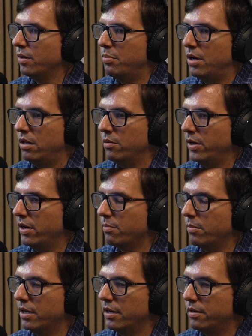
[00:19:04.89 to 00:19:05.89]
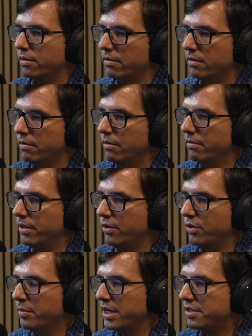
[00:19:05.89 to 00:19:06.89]
polymeric mud, or,
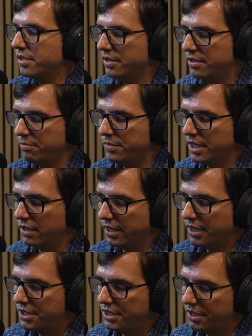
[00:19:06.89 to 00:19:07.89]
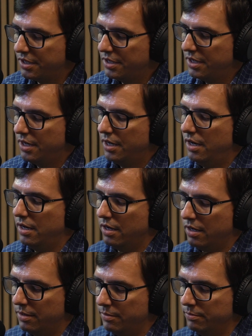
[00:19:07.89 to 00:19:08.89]
you might see some gelation.
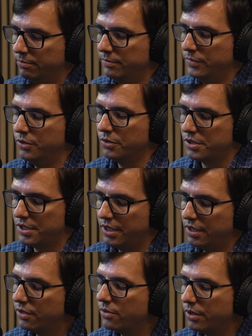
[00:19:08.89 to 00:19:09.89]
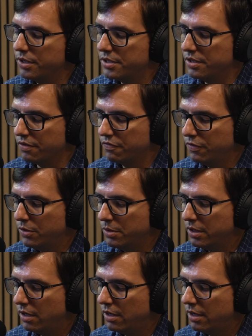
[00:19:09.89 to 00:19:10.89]
You'll see an increase in your
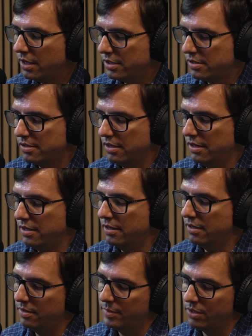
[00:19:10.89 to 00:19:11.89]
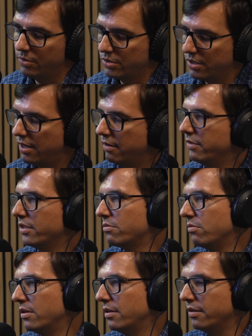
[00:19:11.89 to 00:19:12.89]
fluid loss. The most obvious
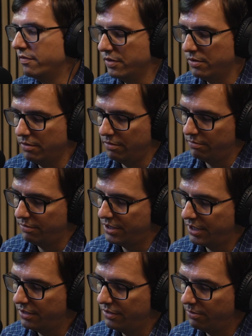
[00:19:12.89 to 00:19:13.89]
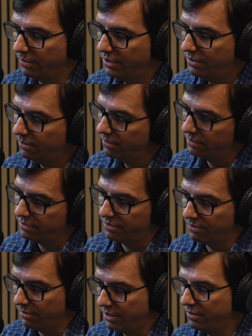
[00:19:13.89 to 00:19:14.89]
one, if you're checking your retort, is
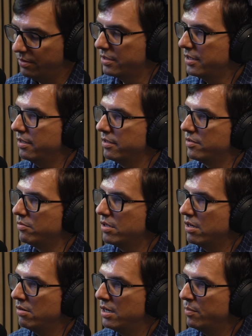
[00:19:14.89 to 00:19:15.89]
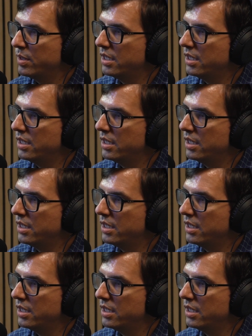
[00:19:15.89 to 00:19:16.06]
your retort solids will go up.